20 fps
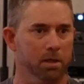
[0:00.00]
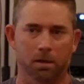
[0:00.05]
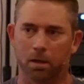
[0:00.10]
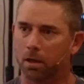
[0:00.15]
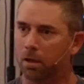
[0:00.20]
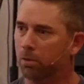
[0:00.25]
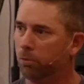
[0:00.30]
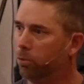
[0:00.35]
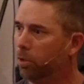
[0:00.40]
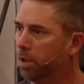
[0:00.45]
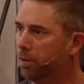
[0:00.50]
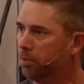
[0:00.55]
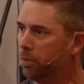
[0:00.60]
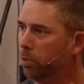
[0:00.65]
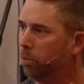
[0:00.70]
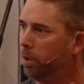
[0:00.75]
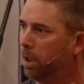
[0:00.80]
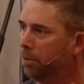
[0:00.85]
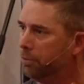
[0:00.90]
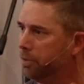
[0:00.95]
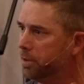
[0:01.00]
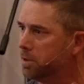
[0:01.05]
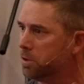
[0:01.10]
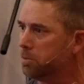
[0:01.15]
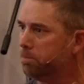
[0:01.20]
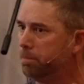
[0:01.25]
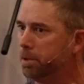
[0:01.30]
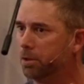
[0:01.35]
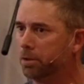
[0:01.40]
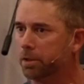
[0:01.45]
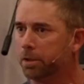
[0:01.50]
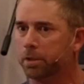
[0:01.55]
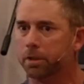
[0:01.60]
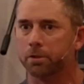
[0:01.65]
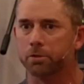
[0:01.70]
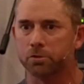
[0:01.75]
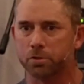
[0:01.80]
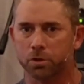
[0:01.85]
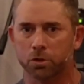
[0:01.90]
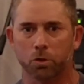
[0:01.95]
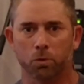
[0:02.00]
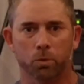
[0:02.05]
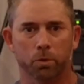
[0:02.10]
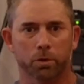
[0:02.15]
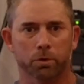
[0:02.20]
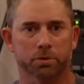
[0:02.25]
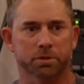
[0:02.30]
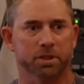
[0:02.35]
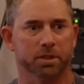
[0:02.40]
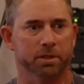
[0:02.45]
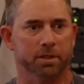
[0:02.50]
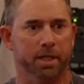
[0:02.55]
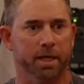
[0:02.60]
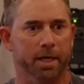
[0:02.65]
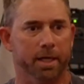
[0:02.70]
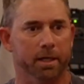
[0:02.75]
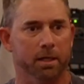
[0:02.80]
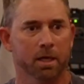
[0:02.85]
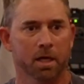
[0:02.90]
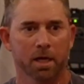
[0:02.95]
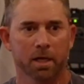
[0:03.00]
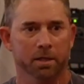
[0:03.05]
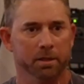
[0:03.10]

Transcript: uh, one of the wealthiest billionaires in the world today,